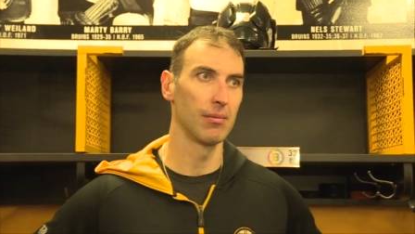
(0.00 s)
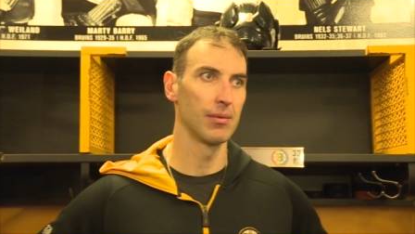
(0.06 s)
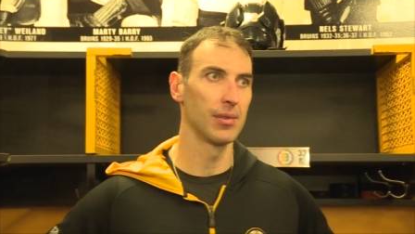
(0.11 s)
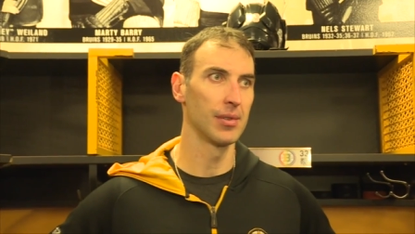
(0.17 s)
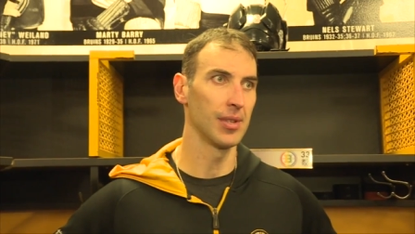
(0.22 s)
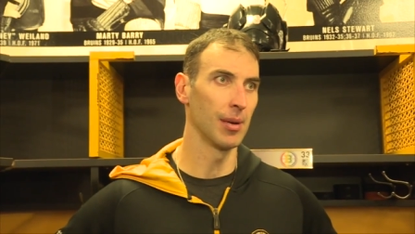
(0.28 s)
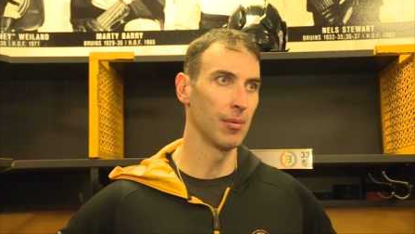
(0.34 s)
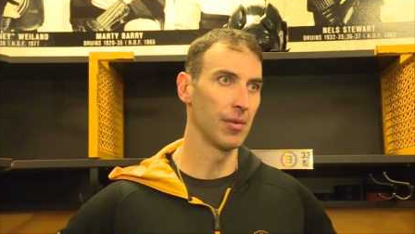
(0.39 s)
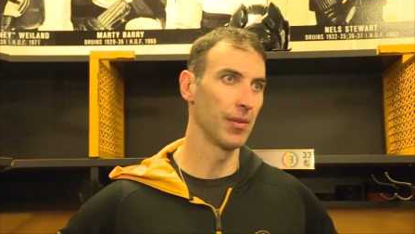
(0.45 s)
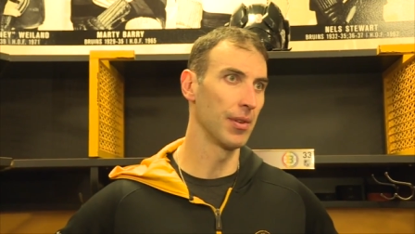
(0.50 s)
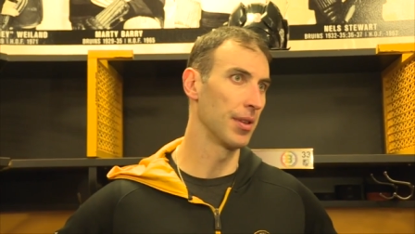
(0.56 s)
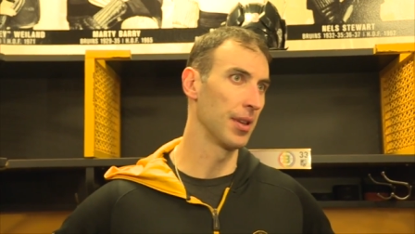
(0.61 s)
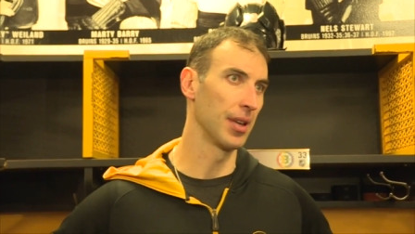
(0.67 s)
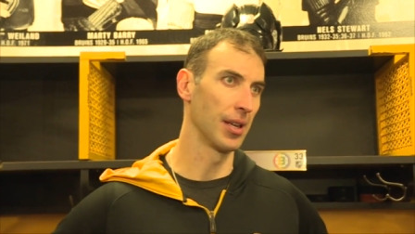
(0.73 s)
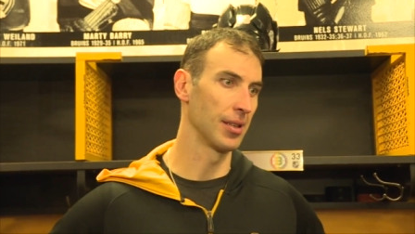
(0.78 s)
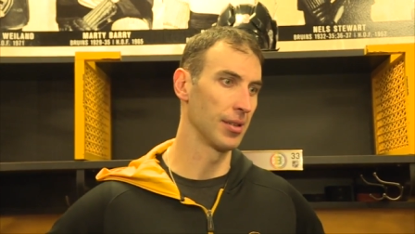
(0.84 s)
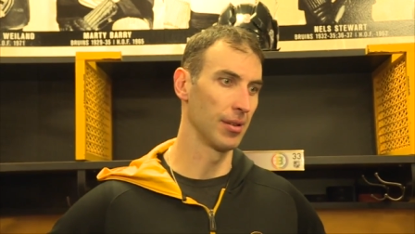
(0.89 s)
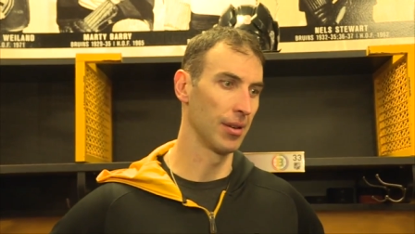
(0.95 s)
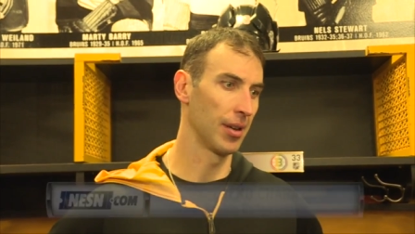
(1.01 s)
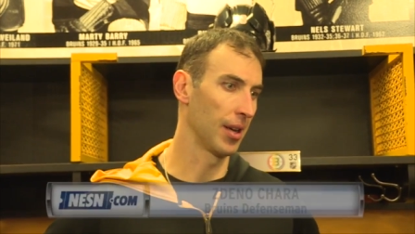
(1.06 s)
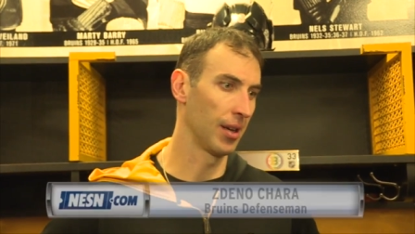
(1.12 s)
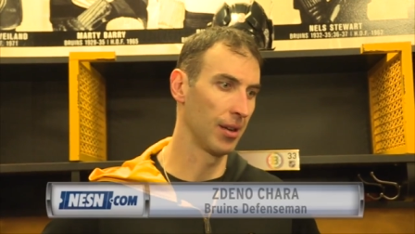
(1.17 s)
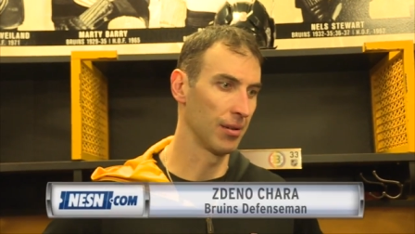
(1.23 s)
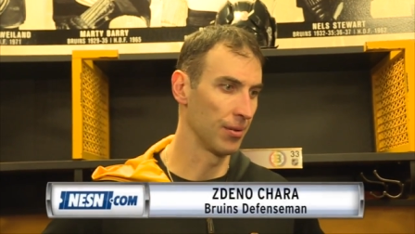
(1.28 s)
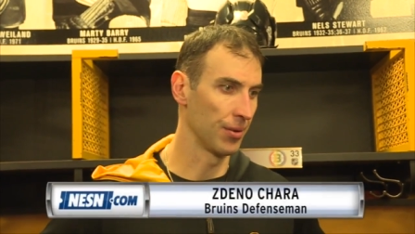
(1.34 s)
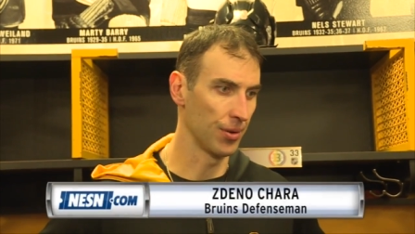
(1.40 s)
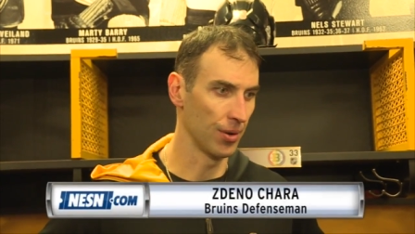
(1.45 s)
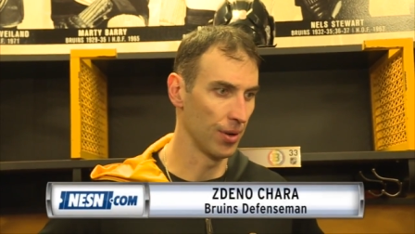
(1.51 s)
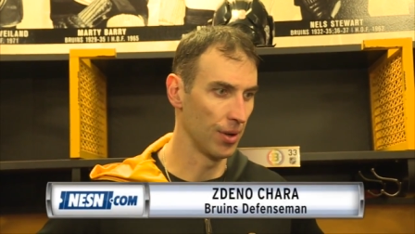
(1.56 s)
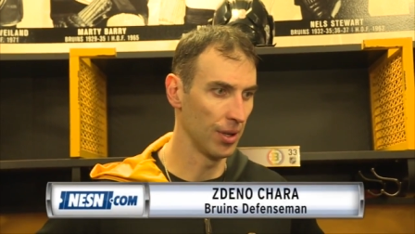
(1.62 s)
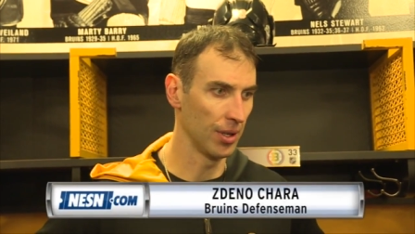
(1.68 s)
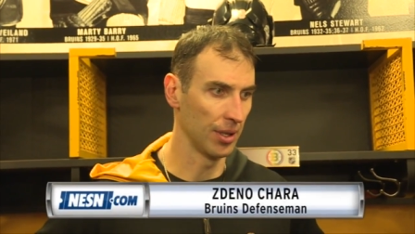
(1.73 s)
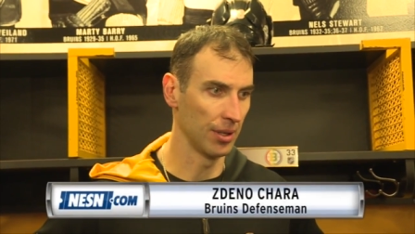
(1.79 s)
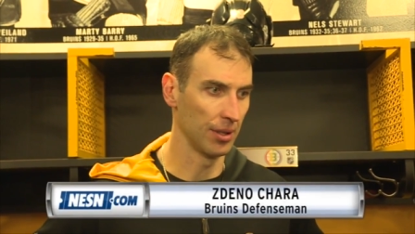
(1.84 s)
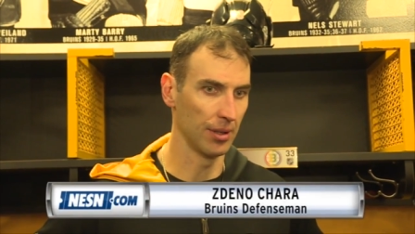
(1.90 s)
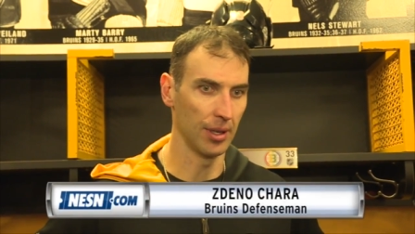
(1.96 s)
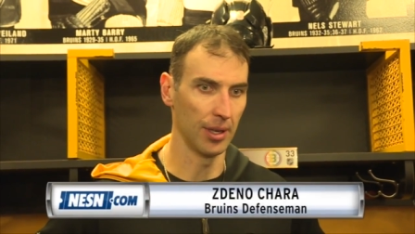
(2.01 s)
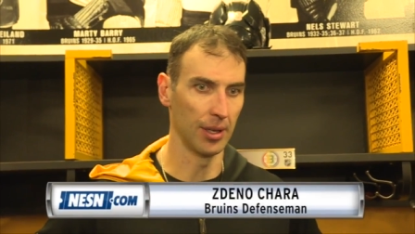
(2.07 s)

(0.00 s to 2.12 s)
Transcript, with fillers: some of the things you can control and,